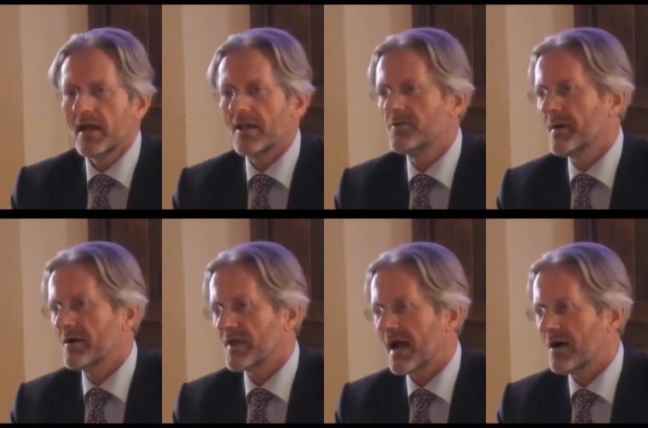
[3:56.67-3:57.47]
and
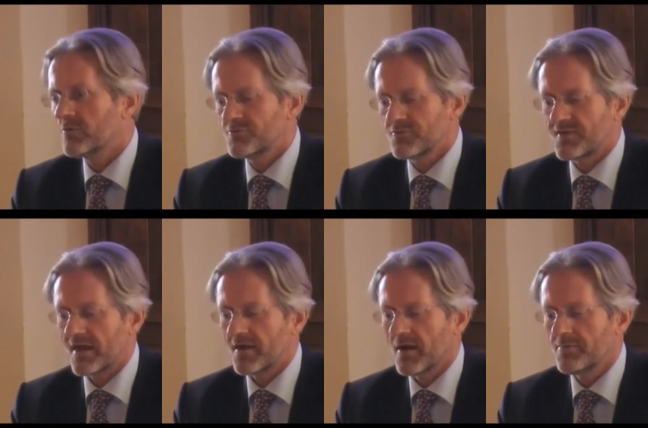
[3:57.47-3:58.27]
about how to
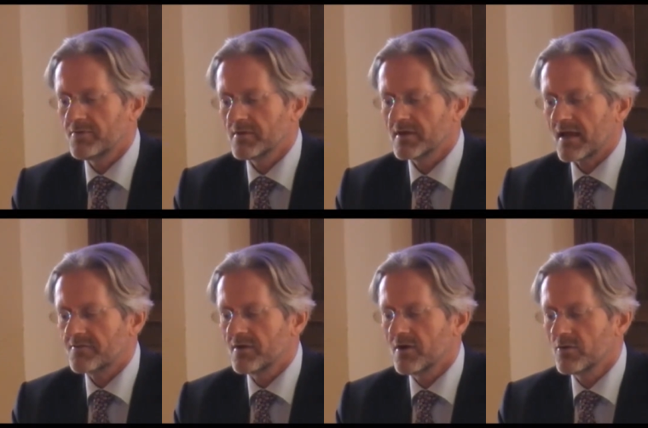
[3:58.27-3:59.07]
set up a
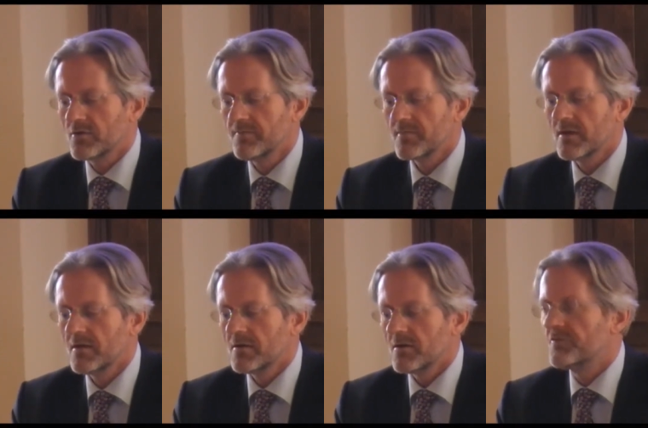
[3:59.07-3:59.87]
catalogue
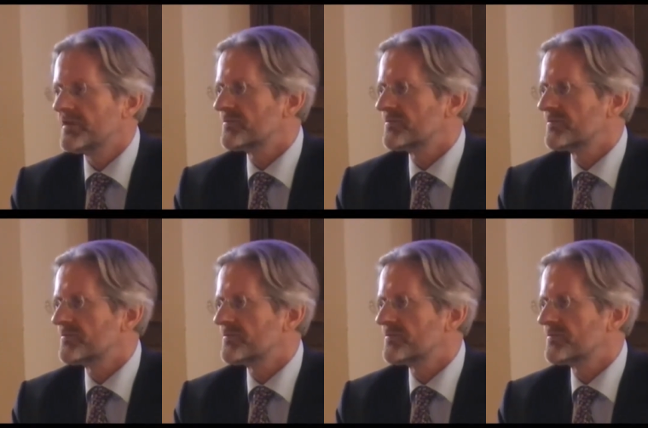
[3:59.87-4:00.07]
of